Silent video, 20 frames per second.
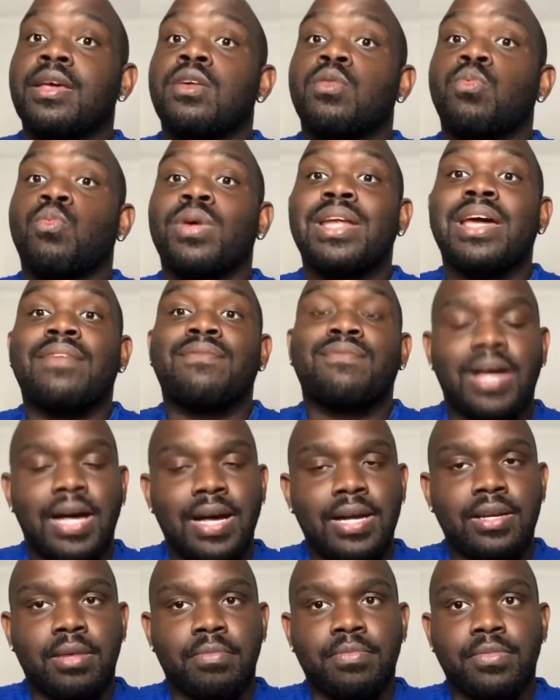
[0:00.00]
When they
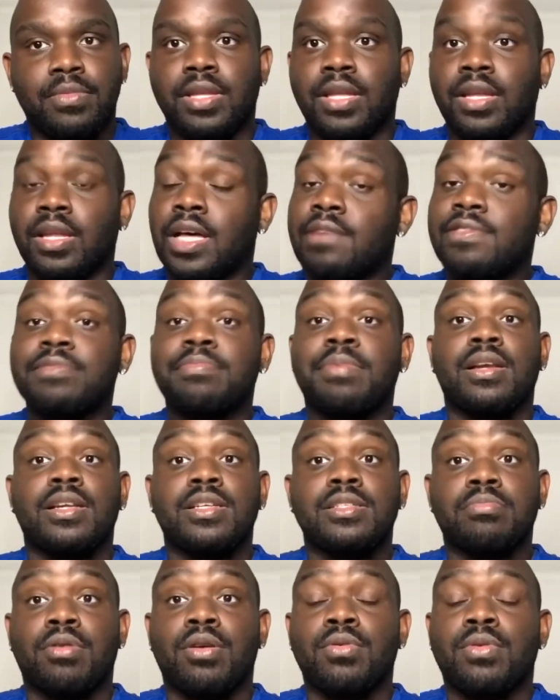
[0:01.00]
find them, the love spell
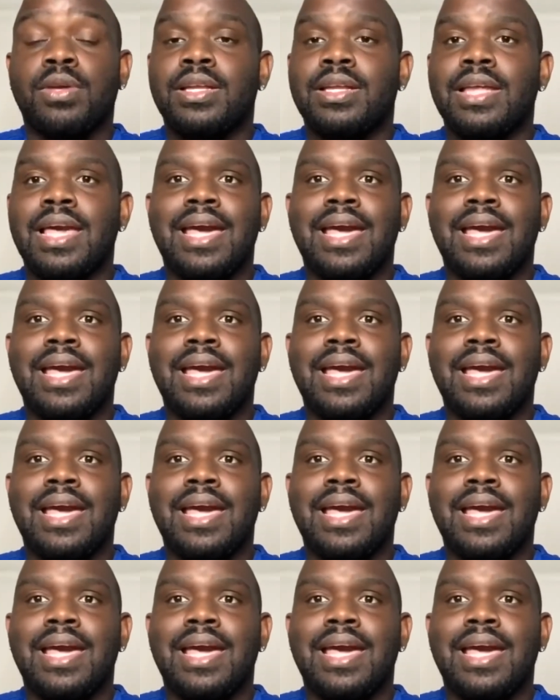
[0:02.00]
is broken